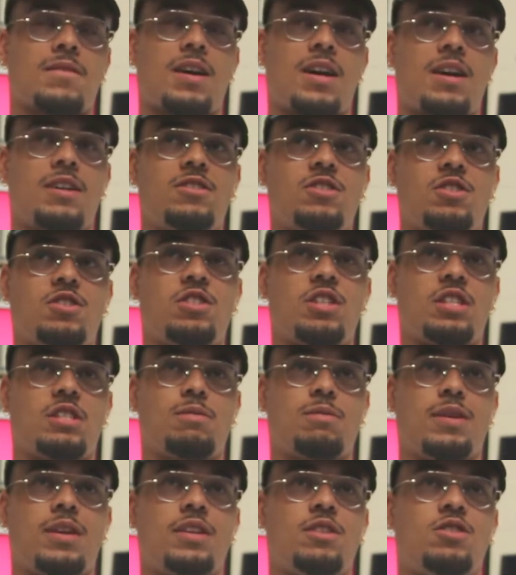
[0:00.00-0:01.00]
I just
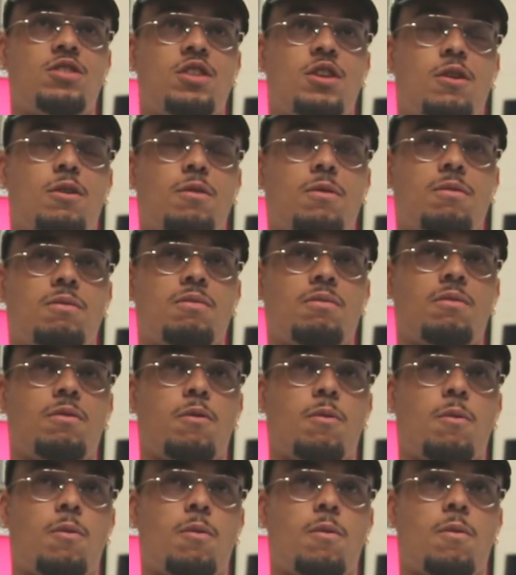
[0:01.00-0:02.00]
explained,
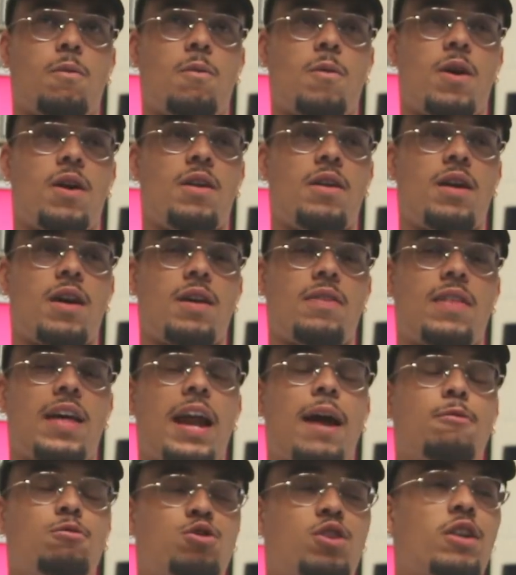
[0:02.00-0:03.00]
that
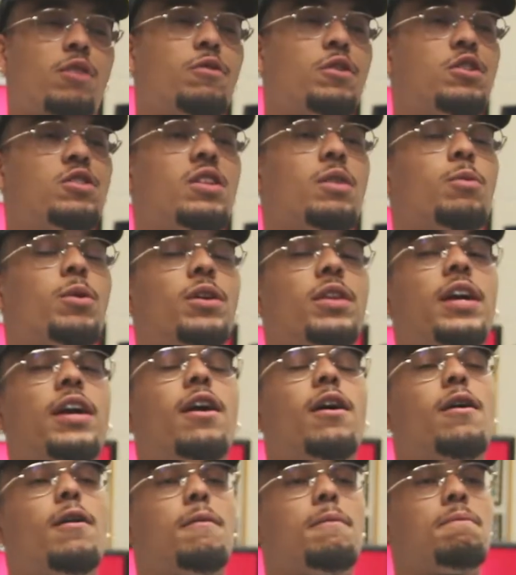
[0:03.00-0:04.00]
I was trying to reach them where they
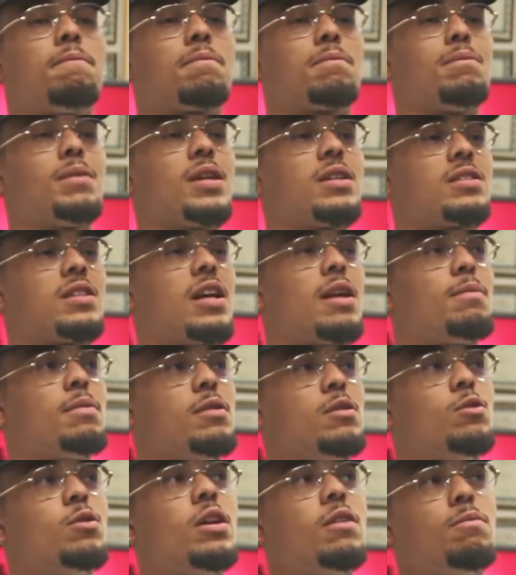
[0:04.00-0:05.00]
are, because
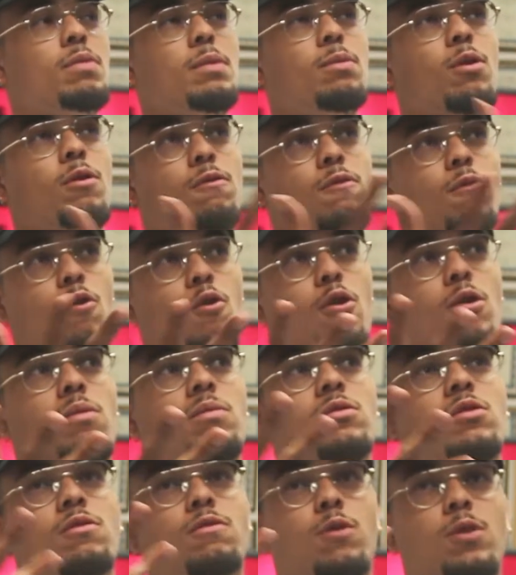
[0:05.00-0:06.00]
you give people a
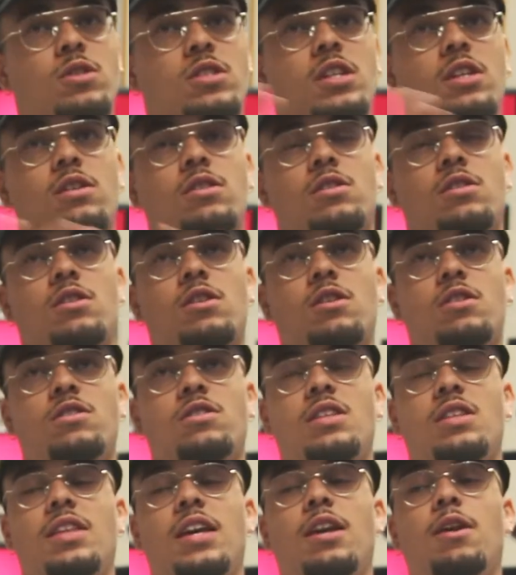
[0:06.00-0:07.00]
forum to voice their concerns
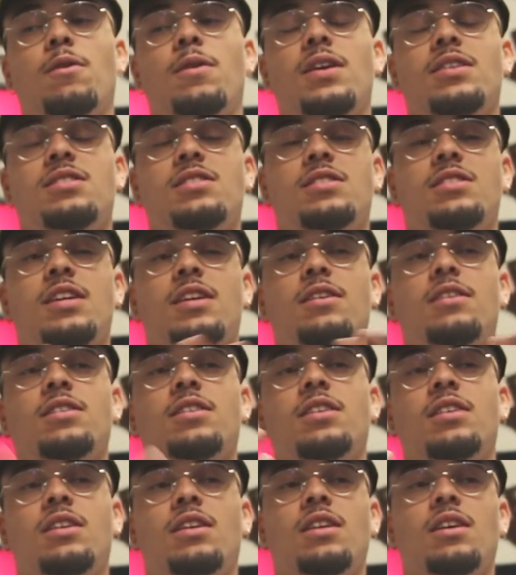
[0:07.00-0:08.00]
and they don't
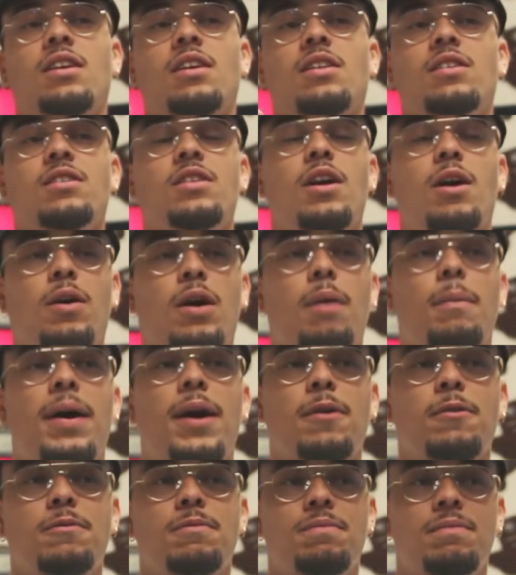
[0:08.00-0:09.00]
necessarily, come
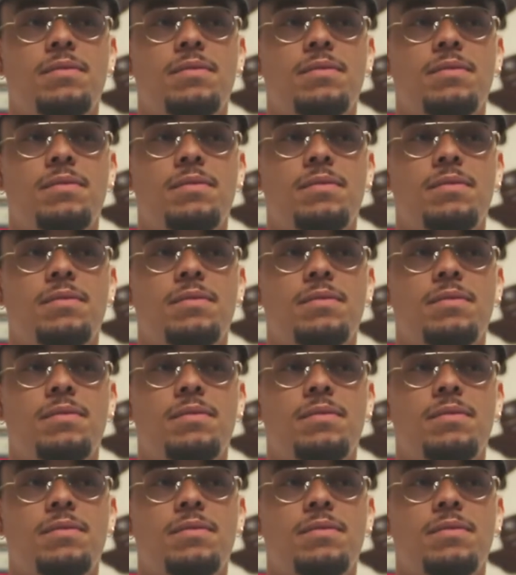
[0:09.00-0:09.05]
out.